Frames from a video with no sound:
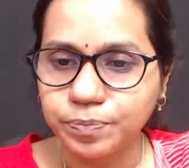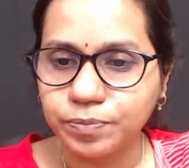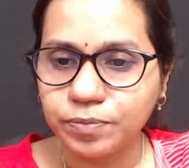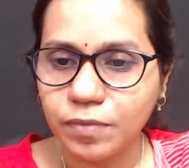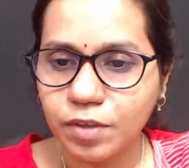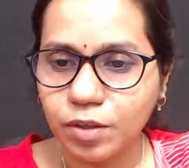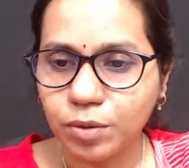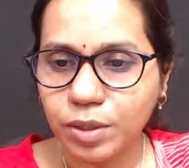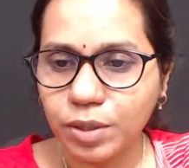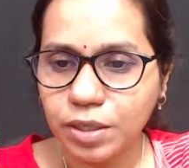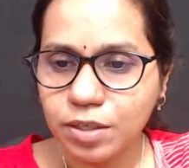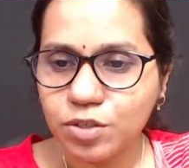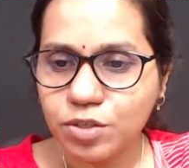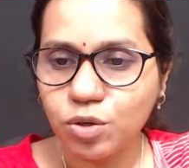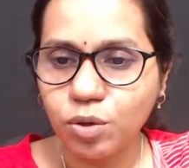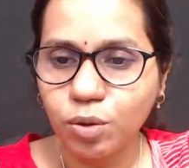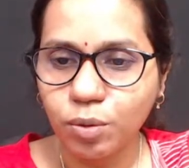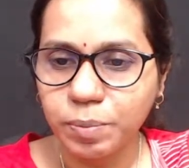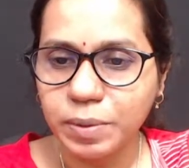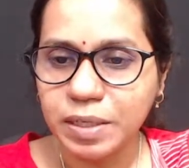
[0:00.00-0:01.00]
Okay,
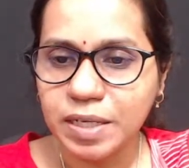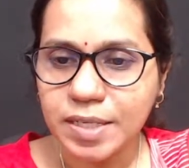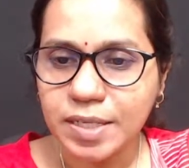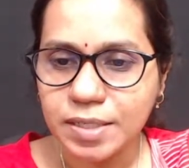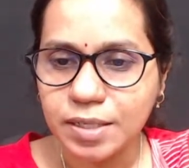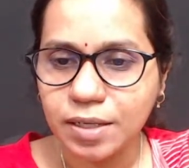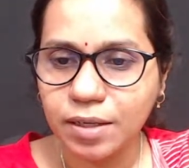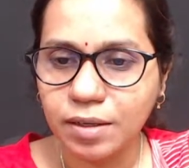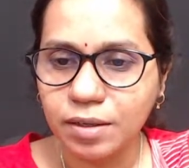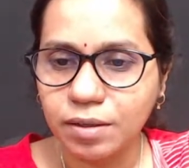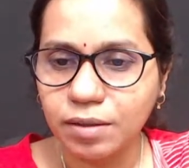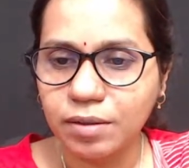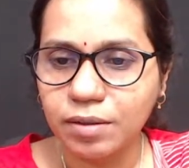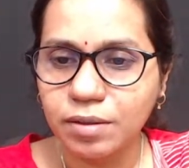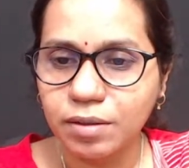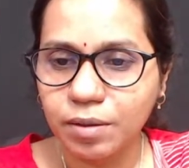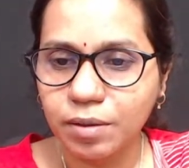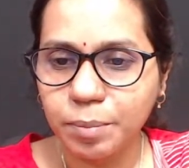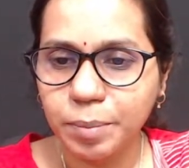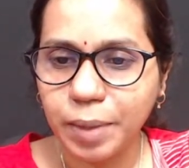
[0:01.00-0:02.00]
so please
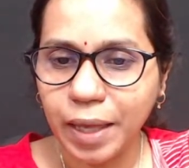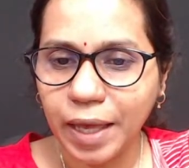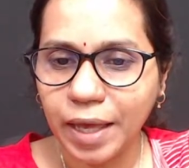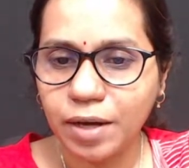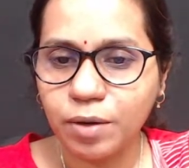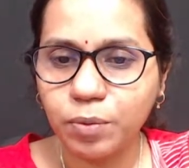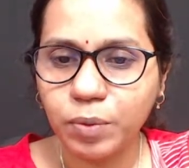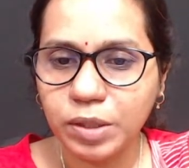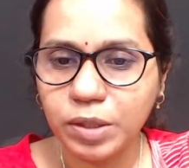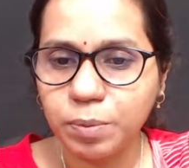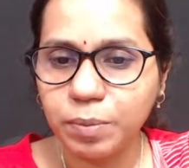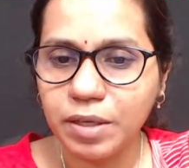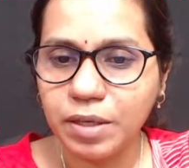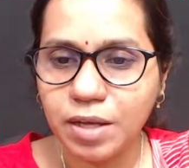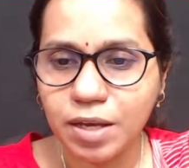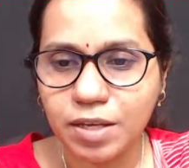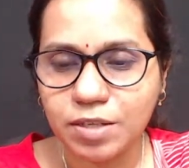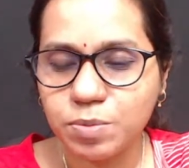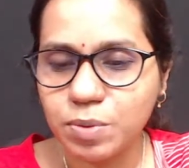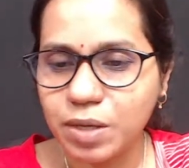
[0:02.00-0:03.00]
bear with me
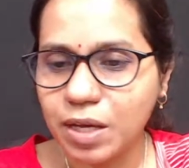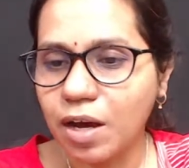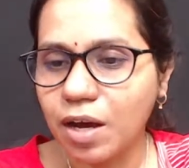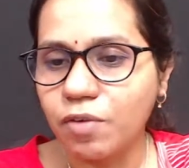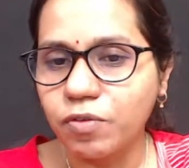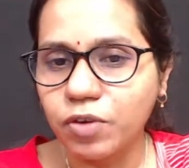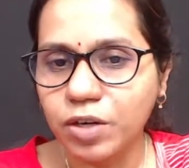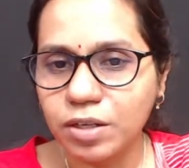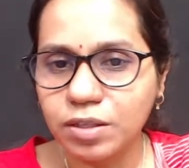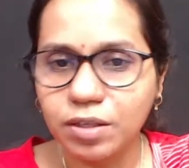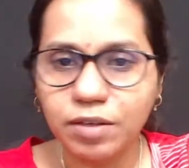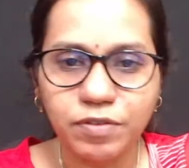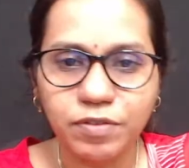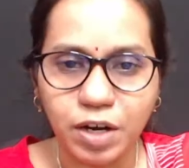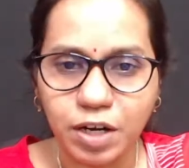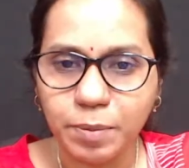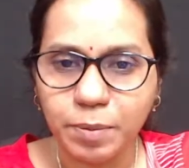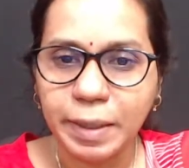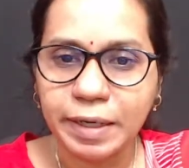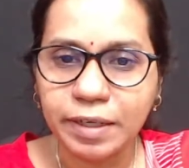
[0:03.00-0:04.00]
as we cover the
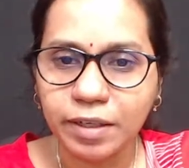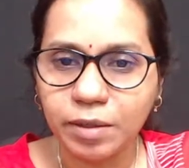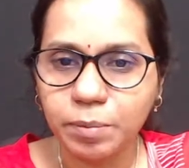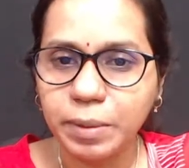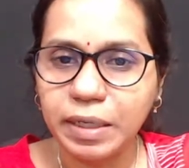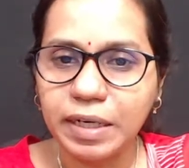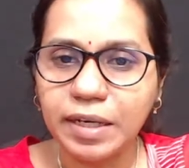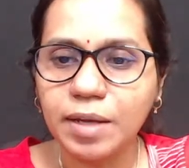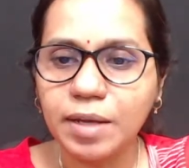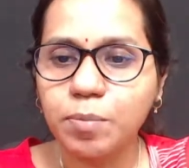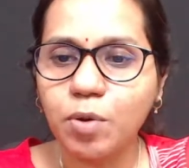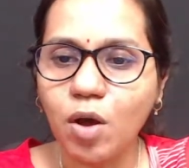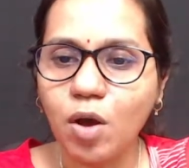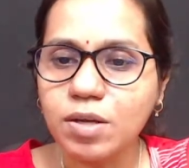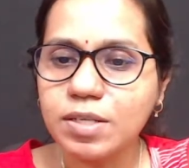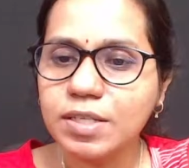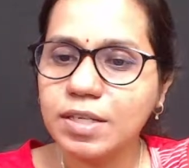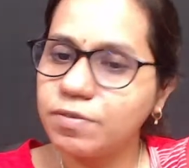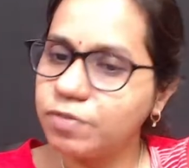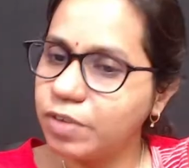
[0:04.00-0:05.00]
fundamental building
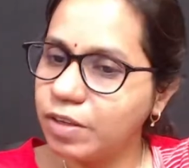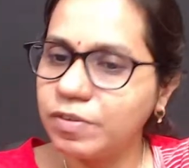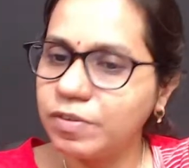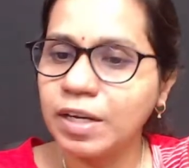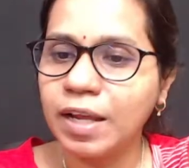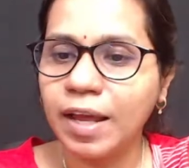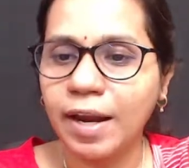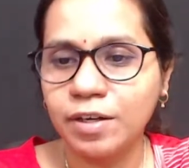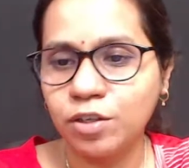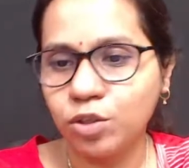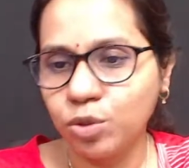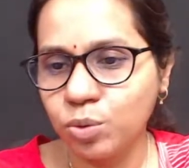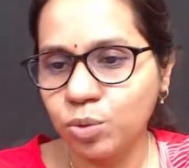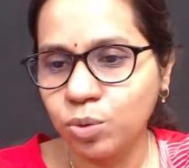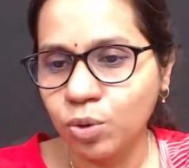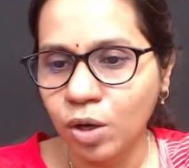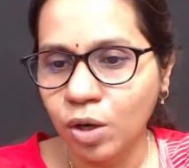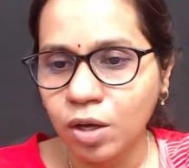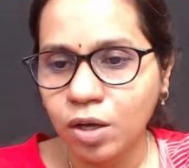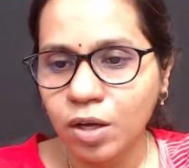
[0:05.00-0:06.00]
blocks, and we will get
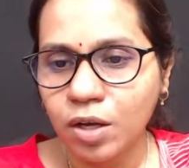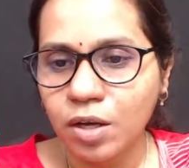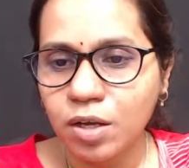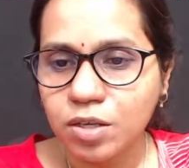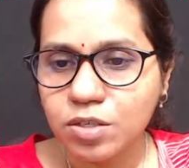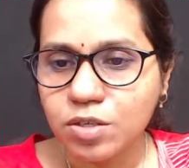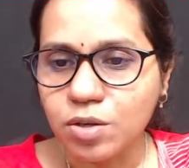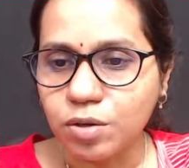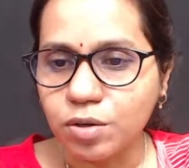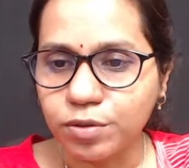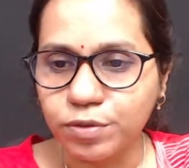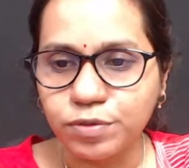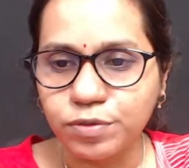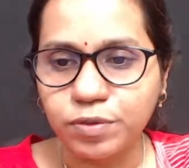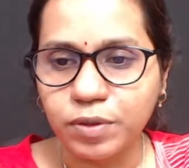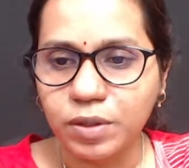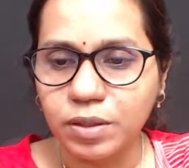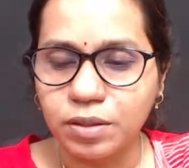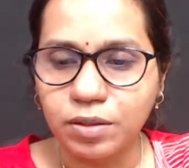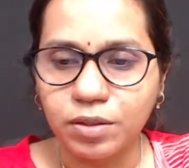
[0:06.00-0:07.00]
to sort of
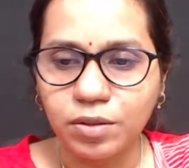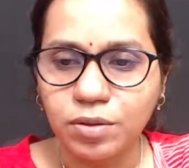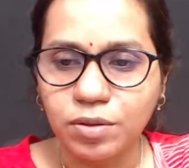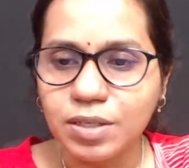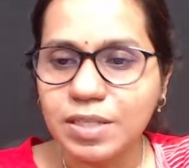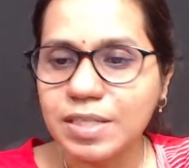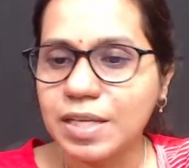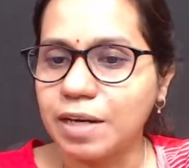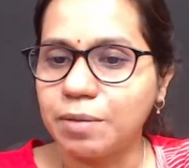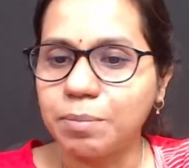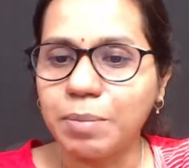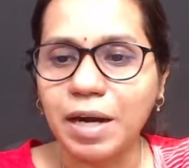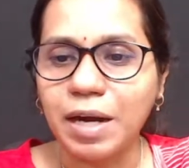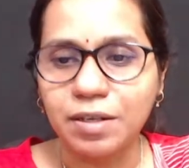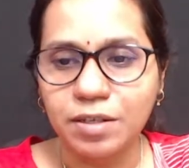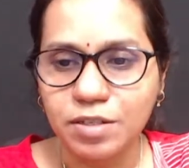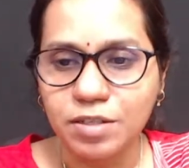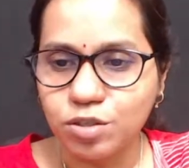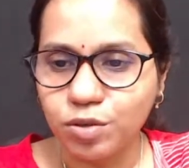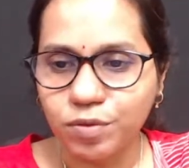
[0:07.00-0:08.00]
design
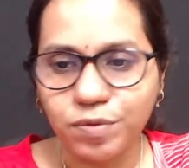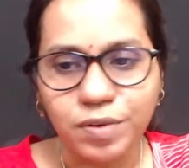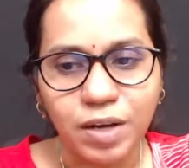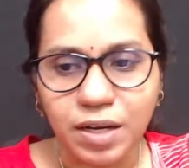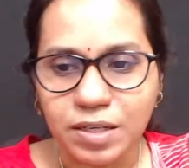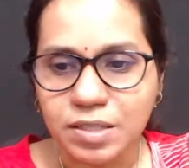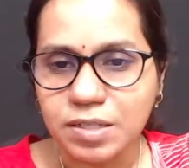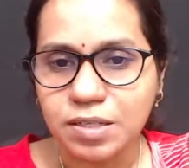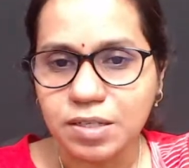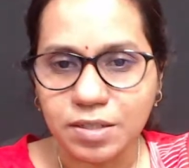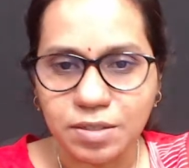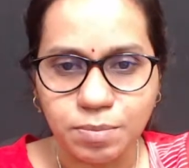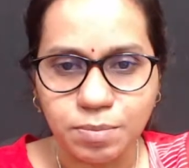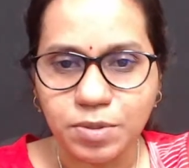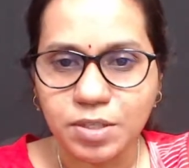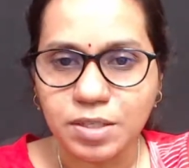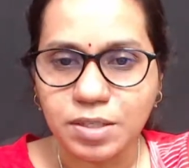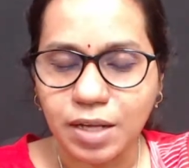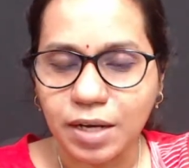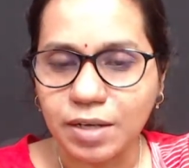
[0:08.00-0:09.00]
patterns of large
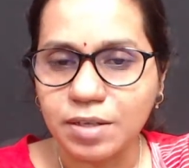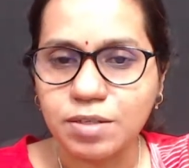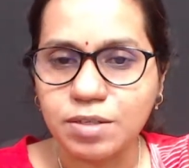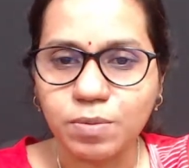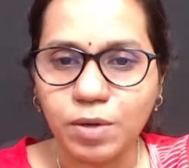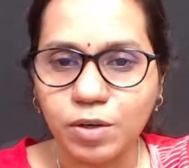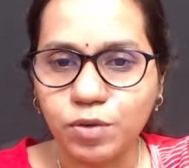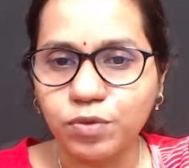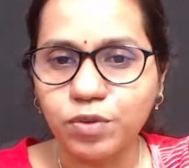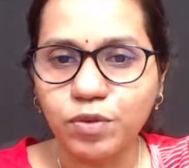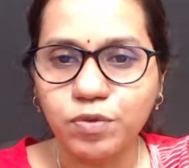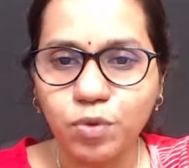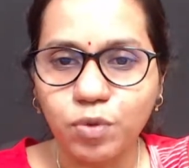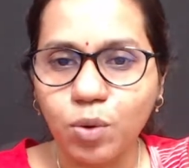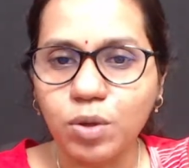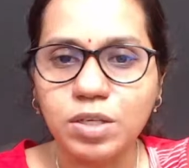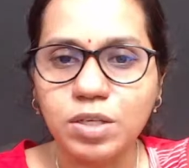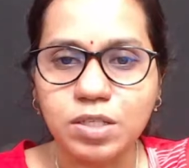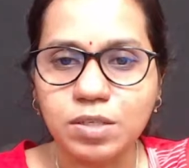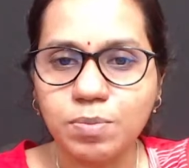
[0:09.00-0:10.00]
systems. That is one of the
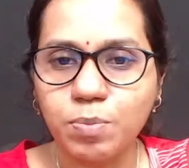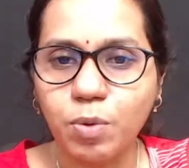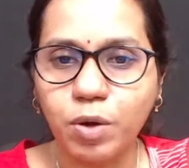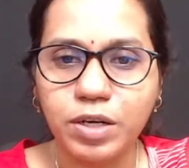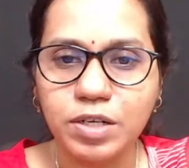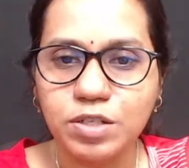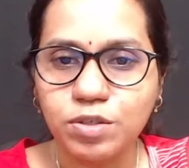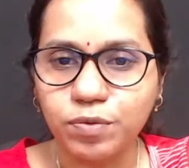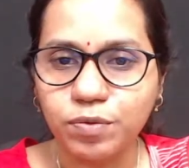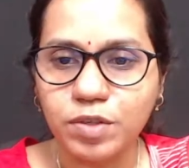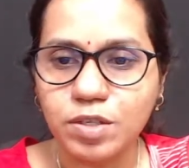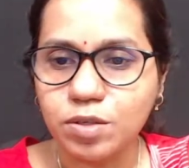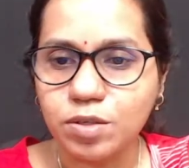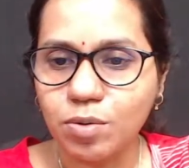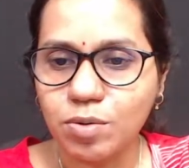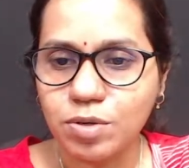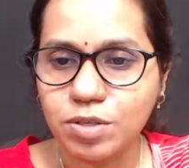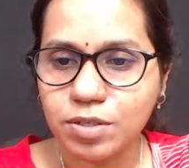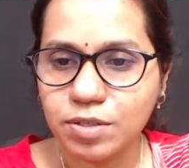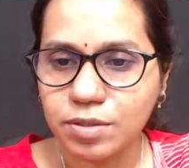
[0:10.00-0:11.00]
focus points of this
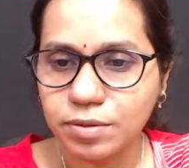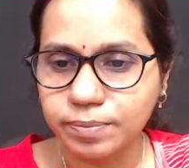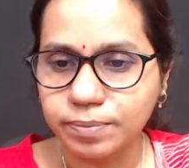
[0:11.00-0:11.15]
course.